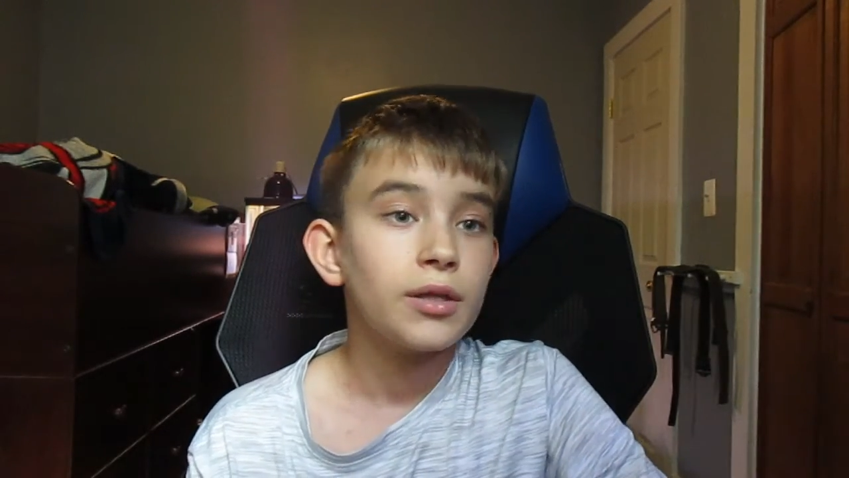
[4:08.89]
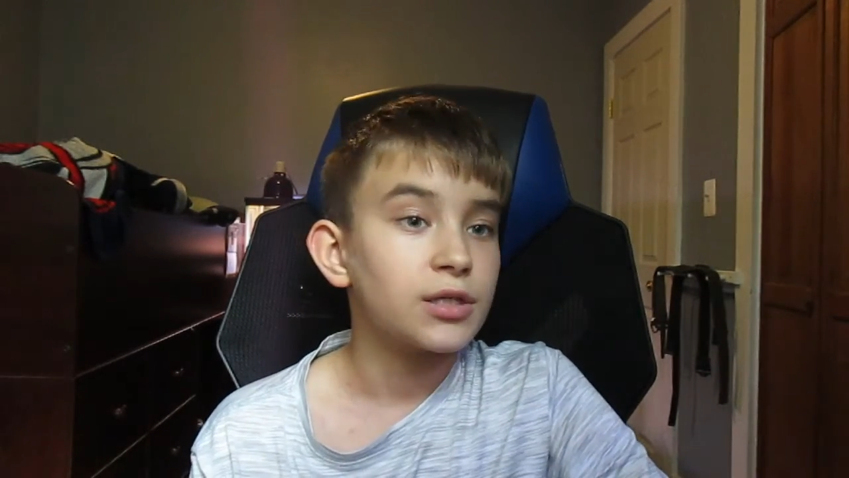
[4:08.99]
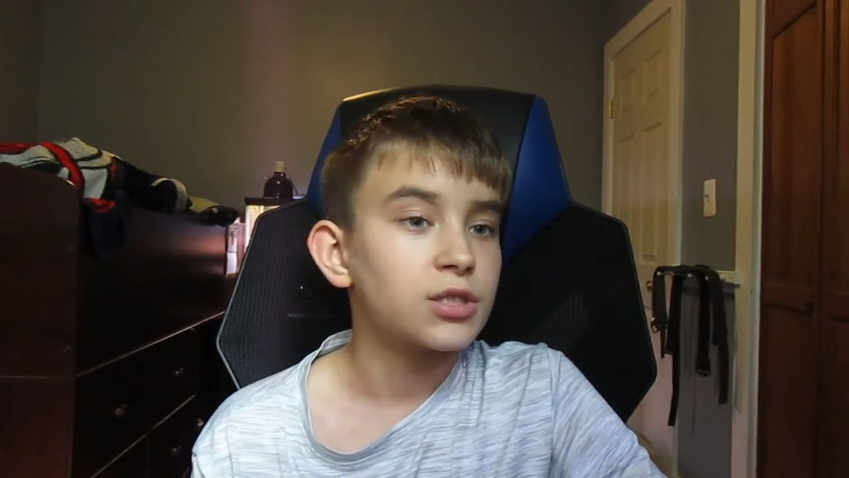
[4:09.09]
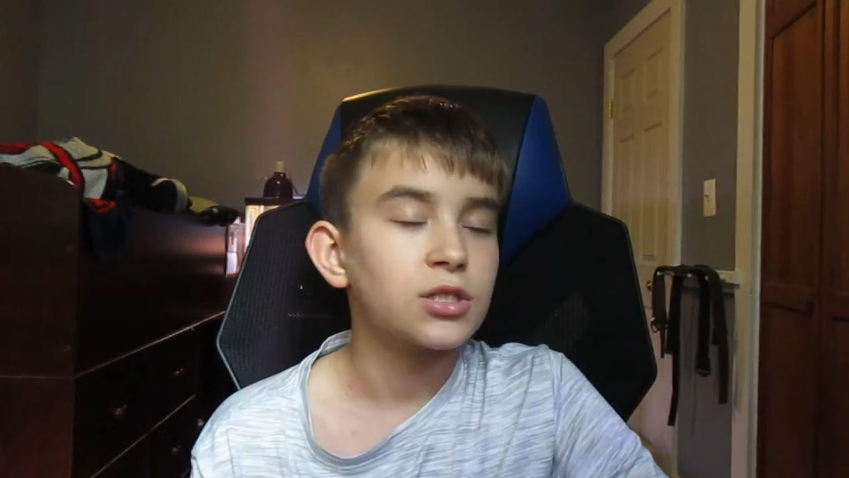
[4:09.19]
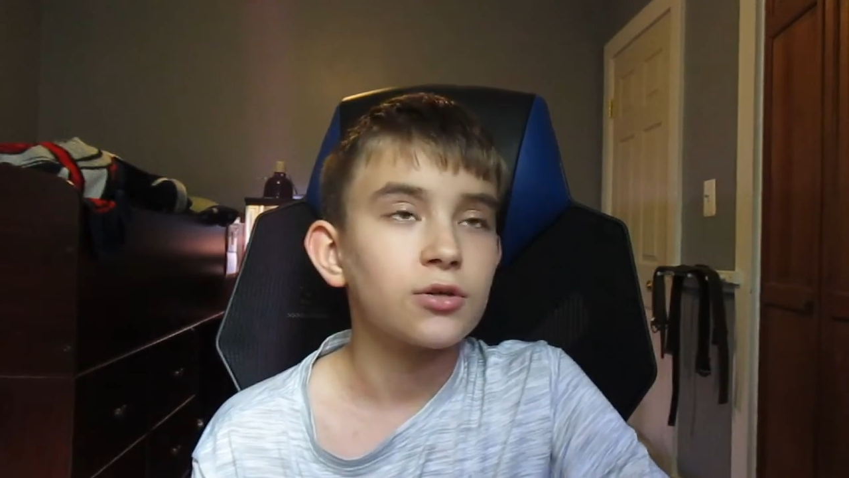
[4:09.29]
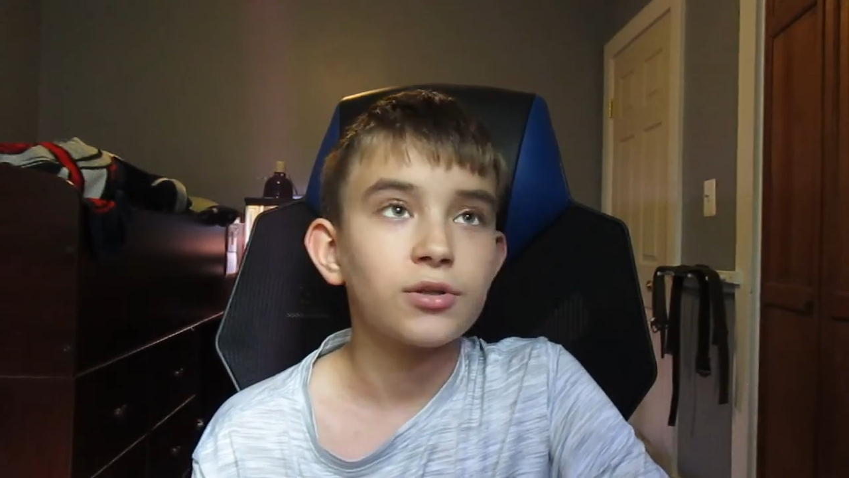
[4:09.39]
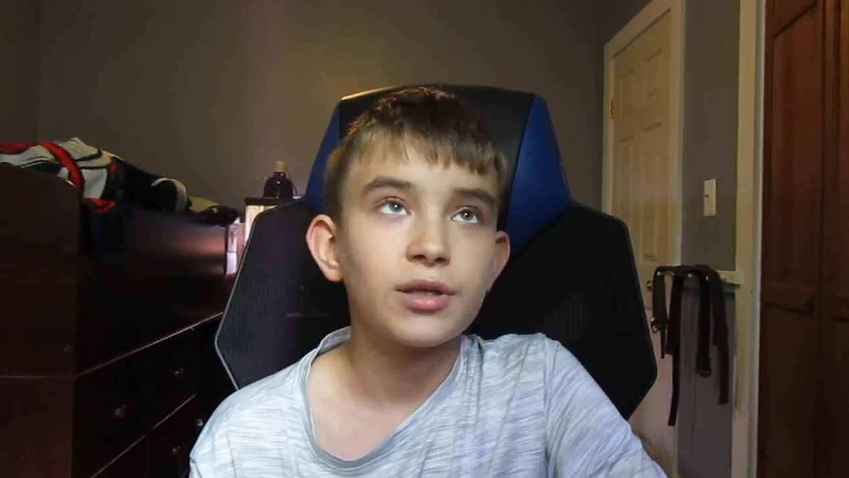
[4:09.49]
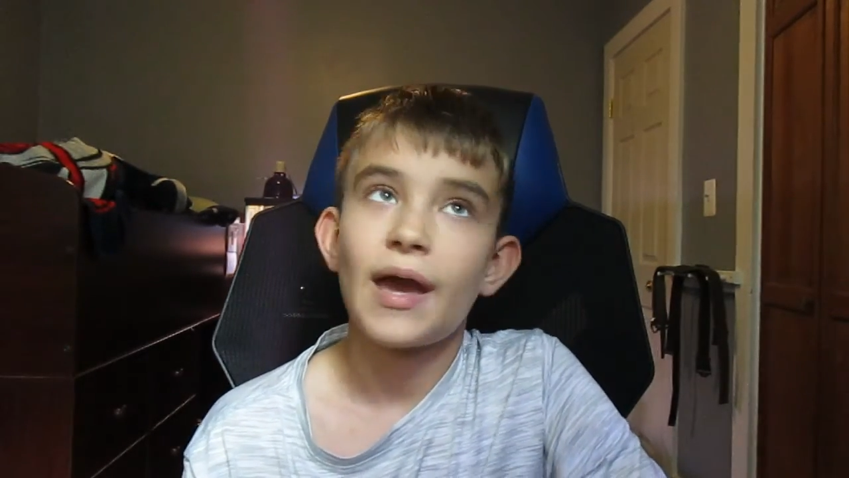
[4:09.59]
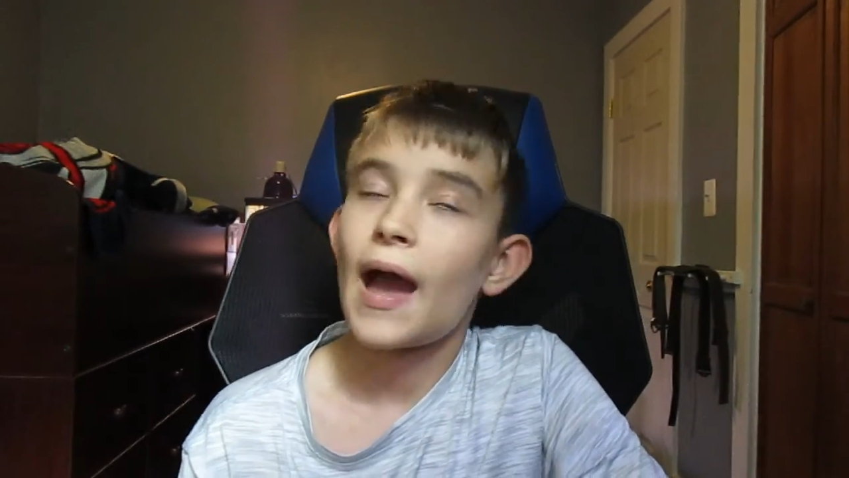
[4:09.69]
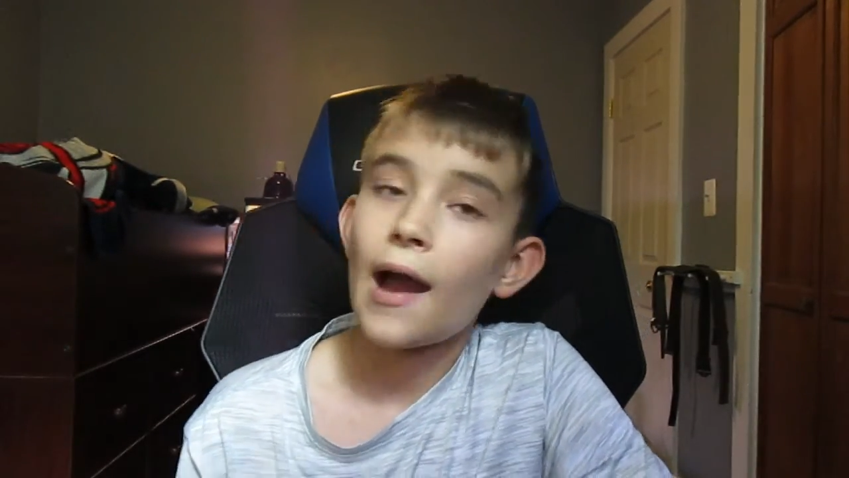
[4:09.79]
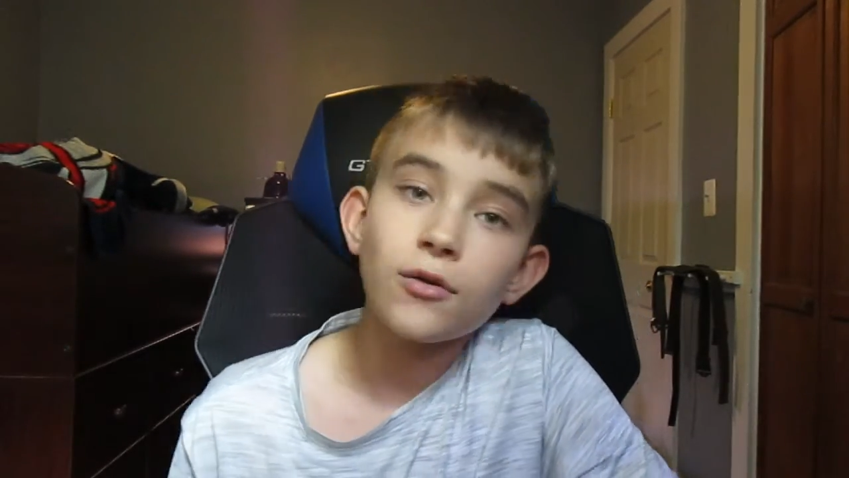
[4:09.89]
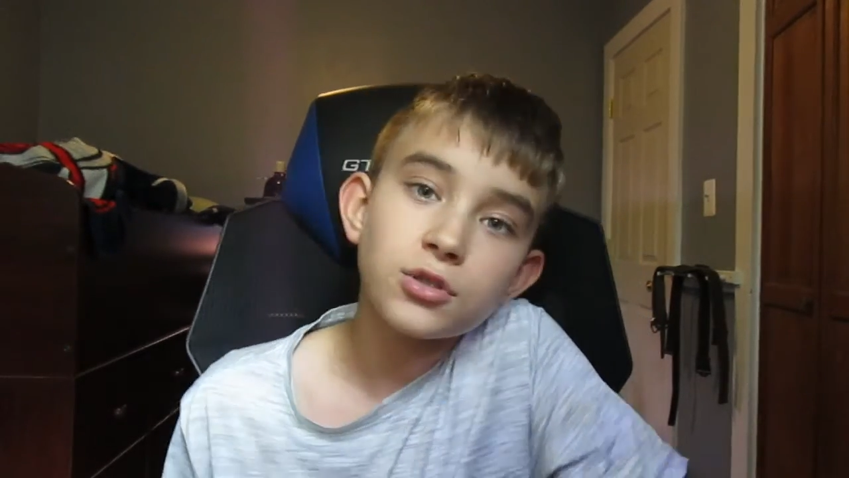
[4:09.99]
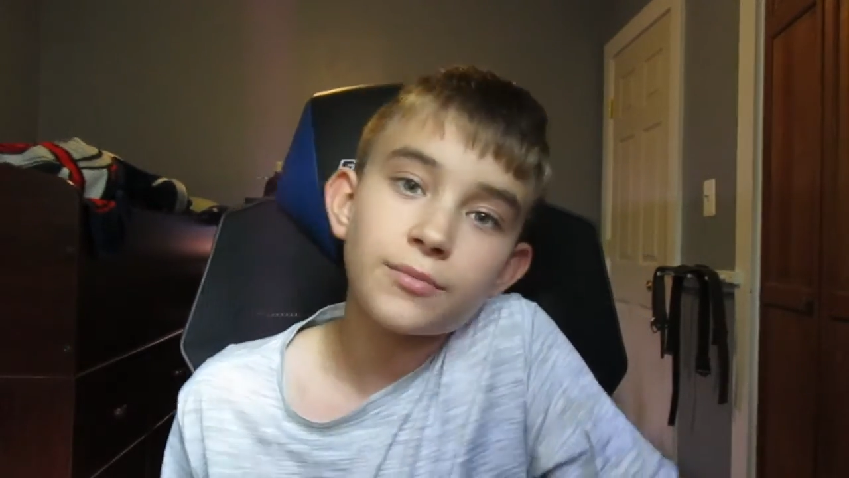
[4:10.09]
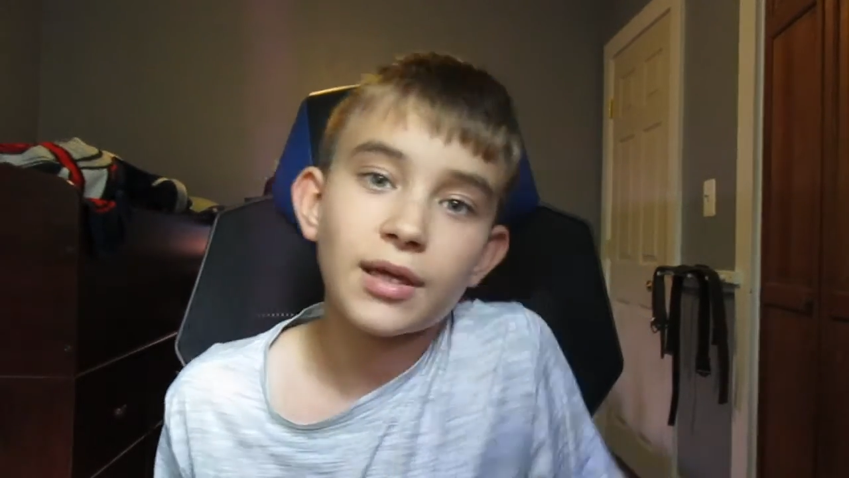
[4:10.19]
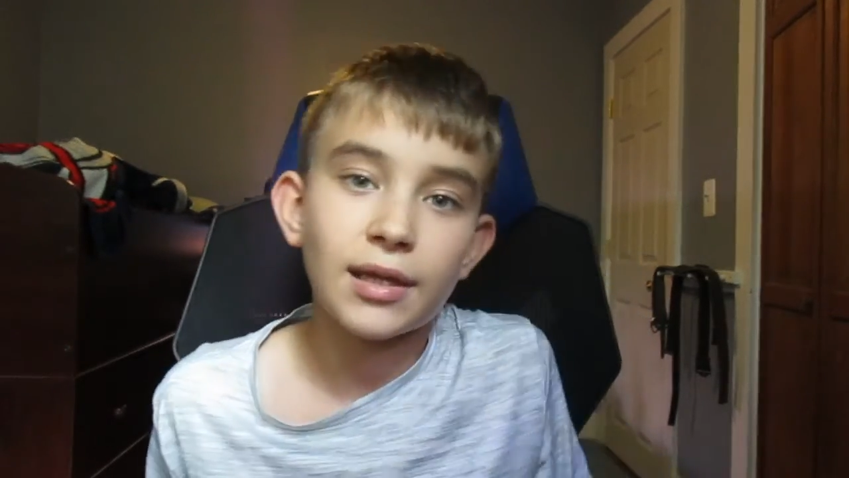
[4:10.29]
necessarily how
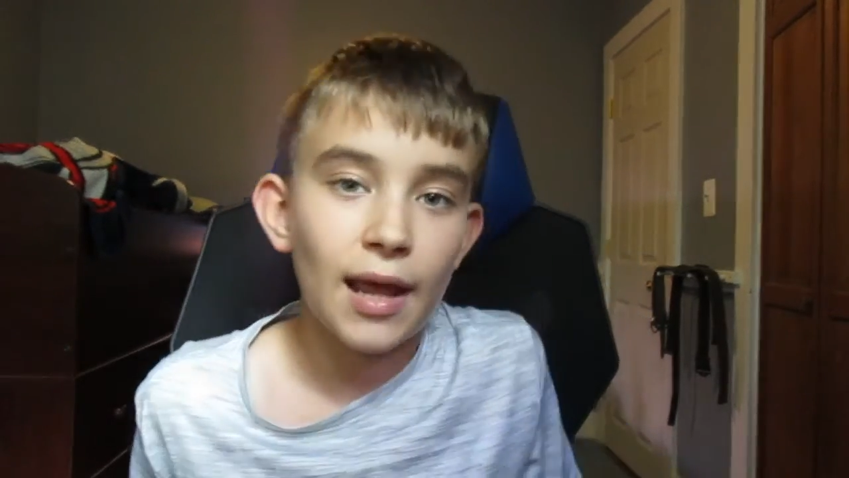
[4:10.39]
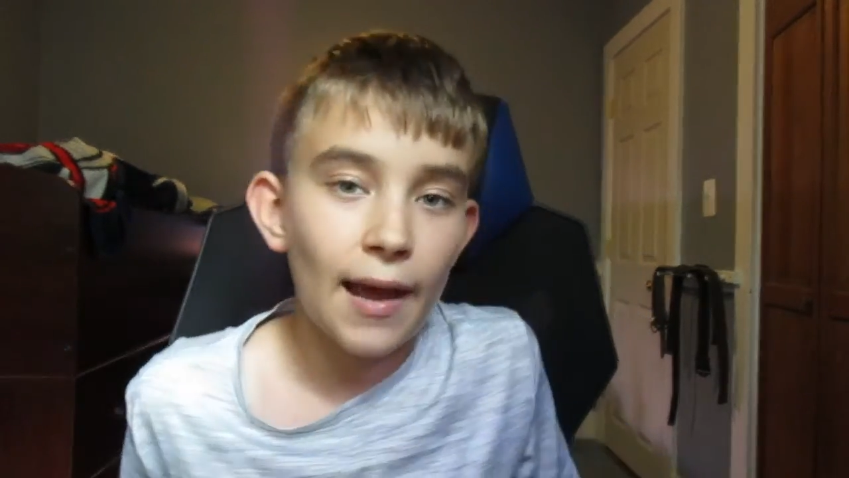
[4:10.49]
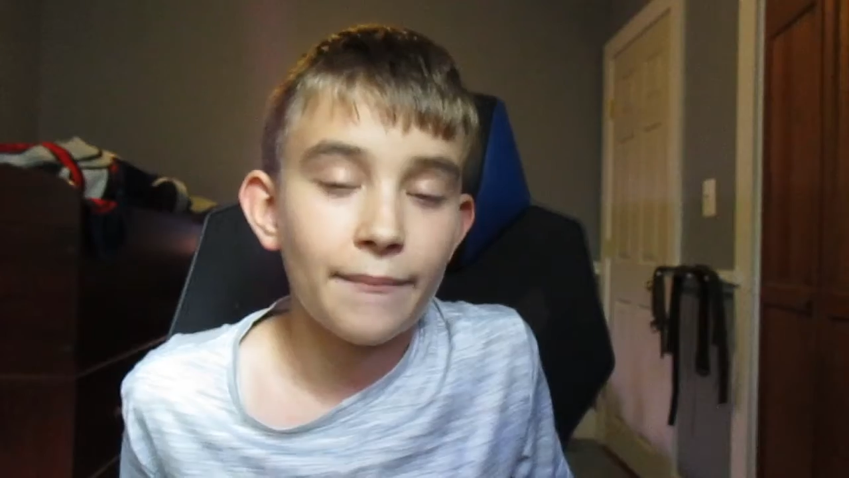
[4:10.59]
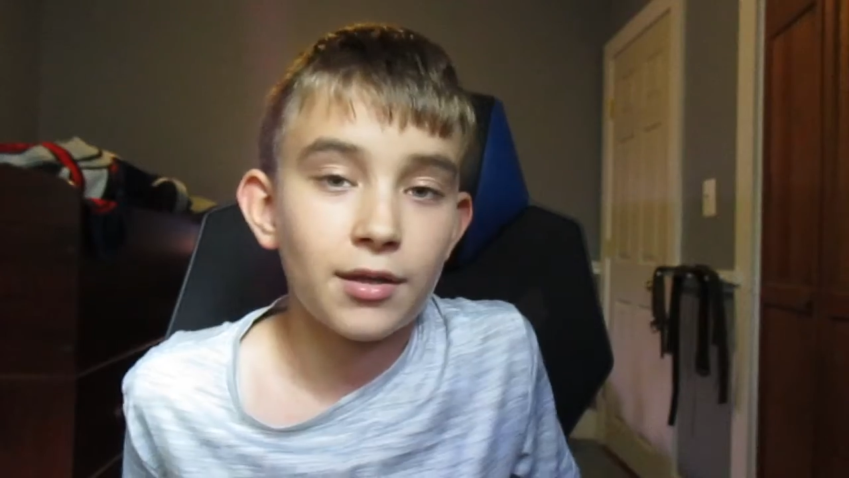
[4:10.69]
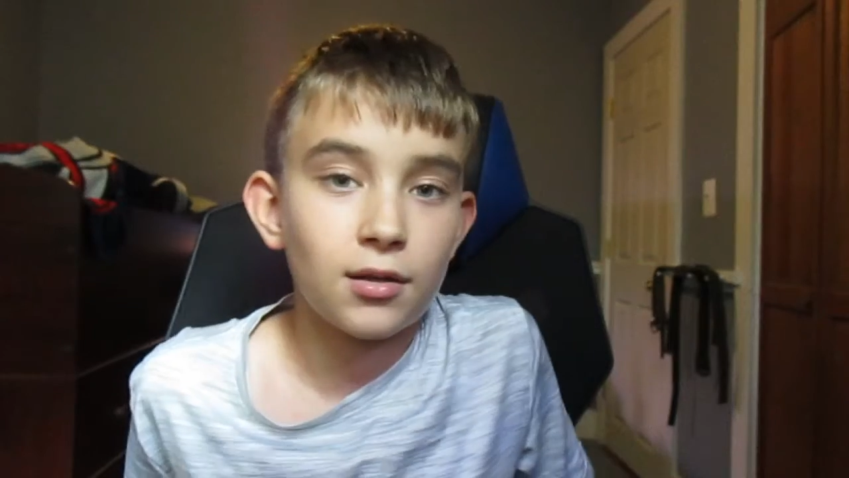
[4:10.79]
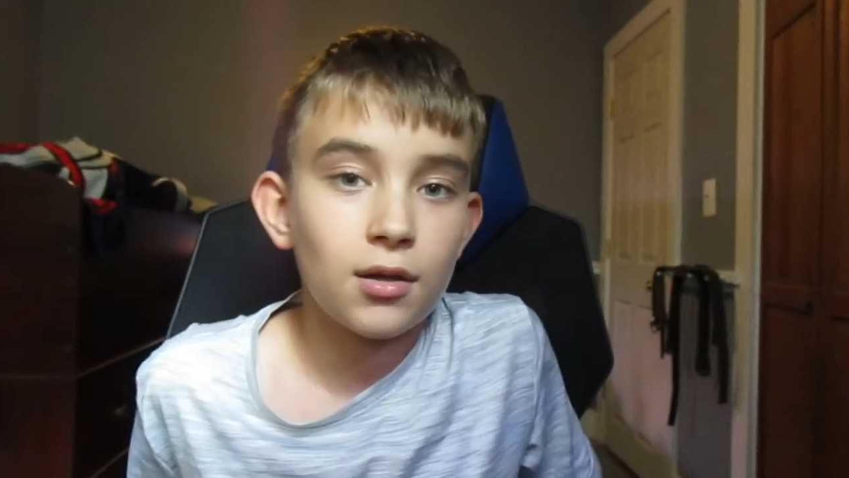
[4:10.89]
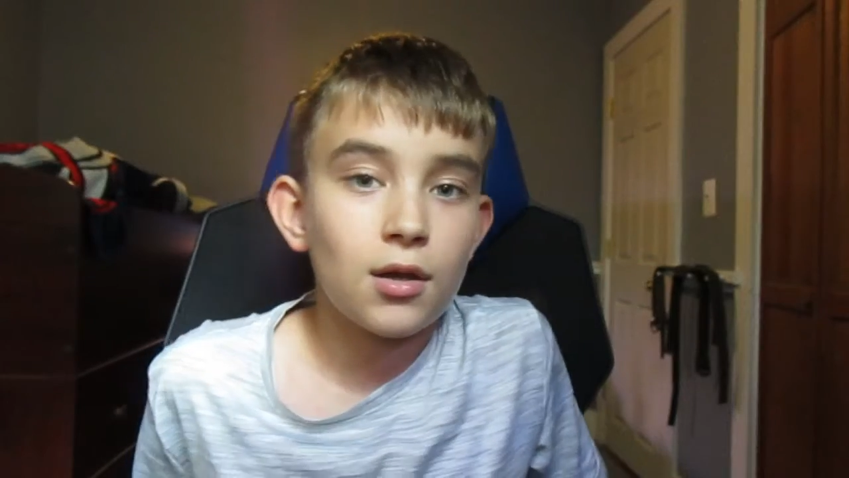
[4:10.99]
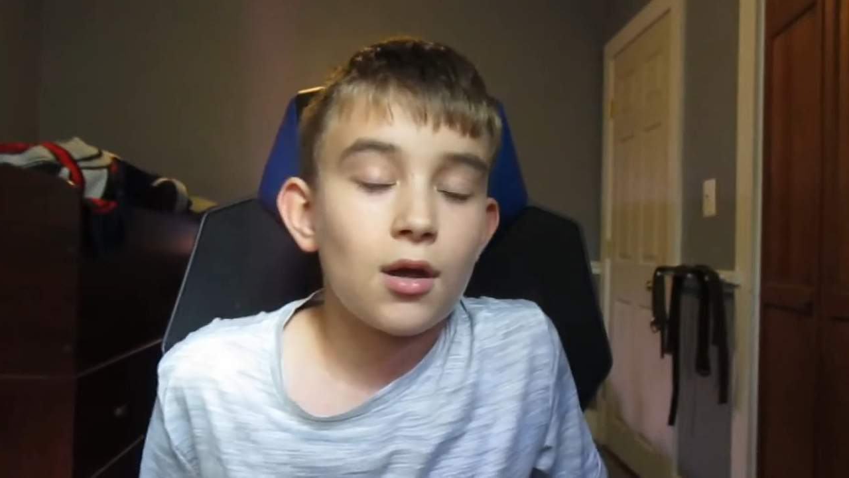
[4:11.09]
to make it happen.